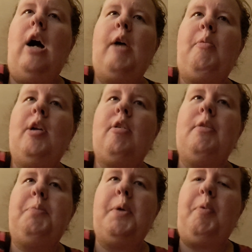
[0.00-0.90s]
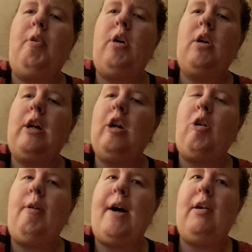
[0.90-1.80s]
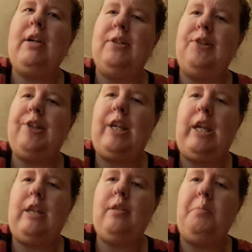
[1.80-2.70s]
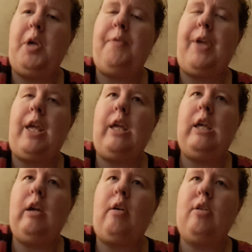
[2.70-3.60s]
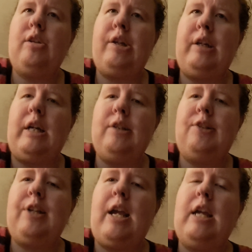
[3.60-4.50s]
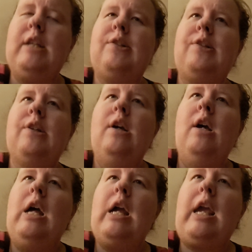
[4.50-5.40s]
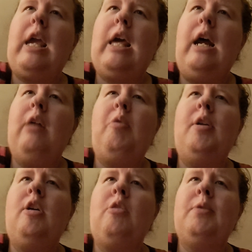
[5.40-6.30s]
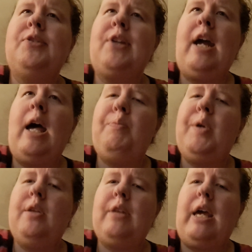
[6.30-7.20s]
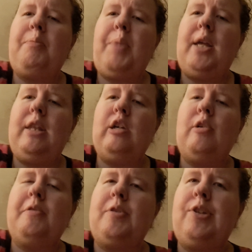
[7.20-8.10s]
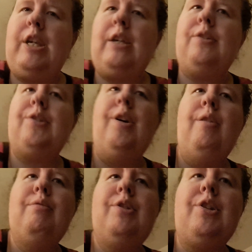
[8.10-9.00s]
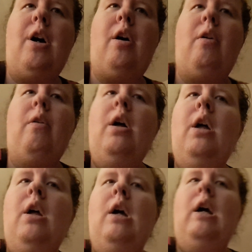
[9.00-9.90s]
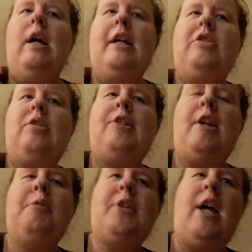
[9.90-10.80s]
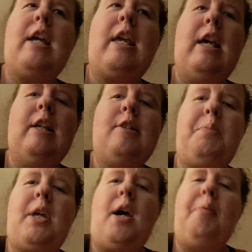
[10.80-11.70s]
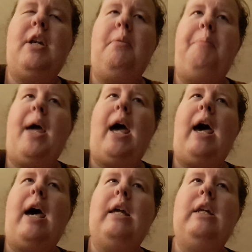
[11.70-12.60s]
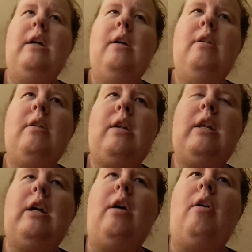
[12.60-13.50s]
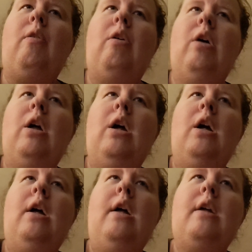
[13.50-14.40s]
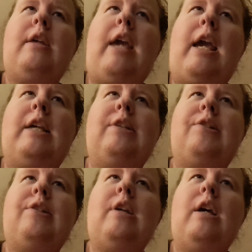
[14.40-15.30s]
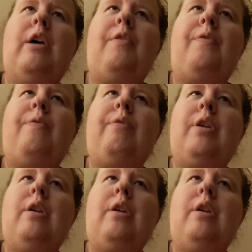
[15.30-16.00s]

I wonder if people are going to go out and see the movie here in the United States. And I wonder what's going to happen, like, mainly overseas. So it just seems like it's becoming a bad, you know, case if,